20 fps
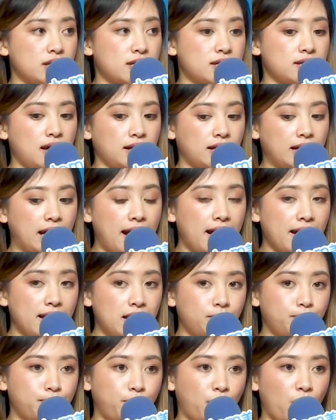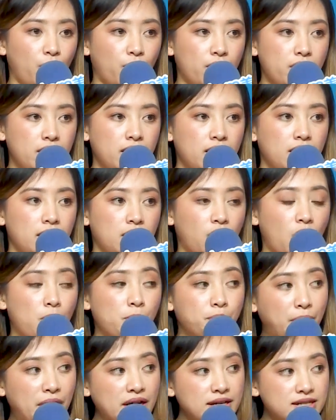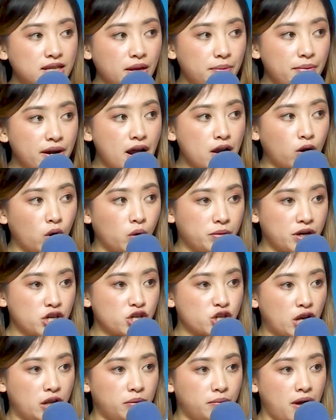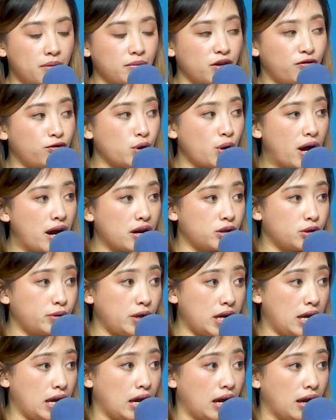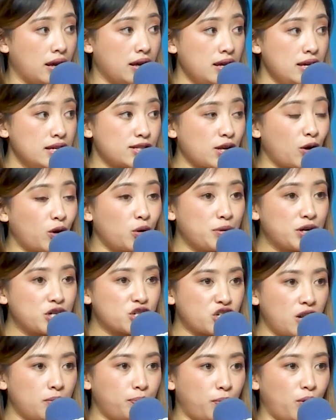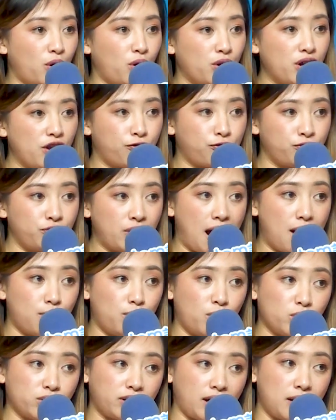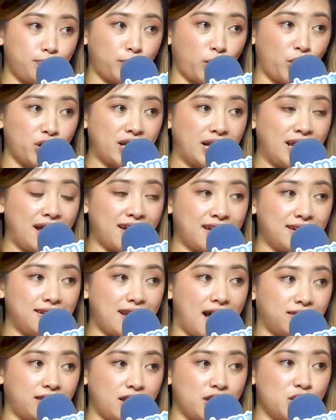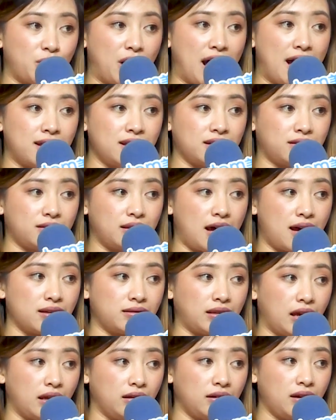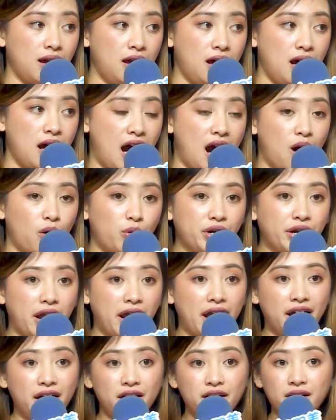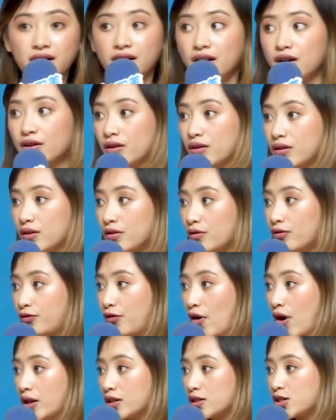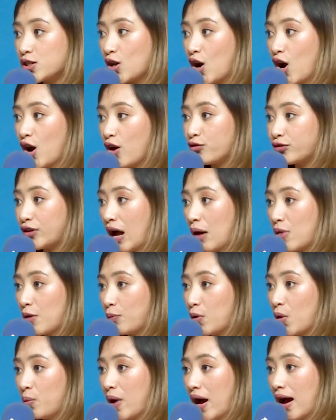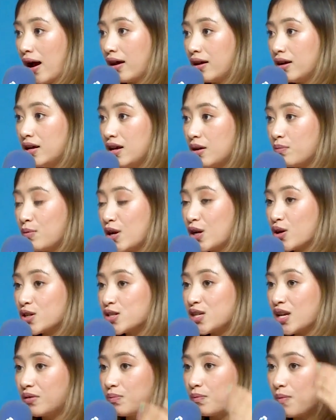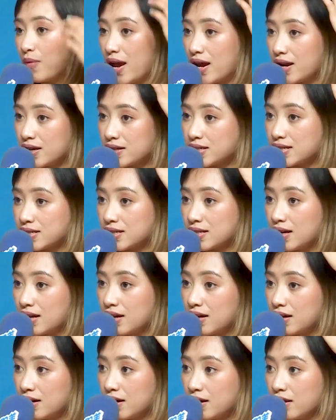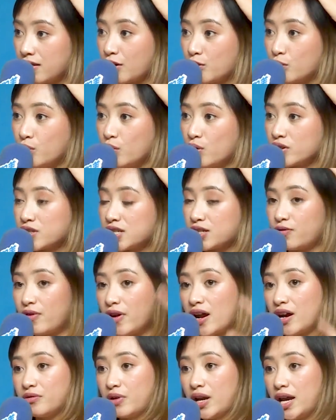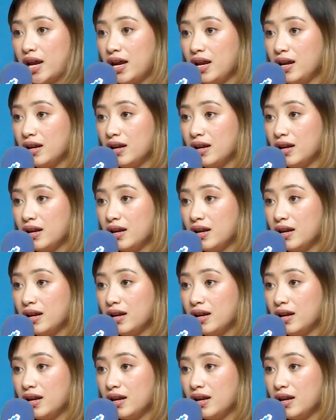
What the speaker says: is that kahit po, compared sa mga commercial, ma'am, if you agree, sa commercial po, if naabutan po or nalagyan natin yung anit natin, our hair falls off. Tama po ba? Because it makes the roots very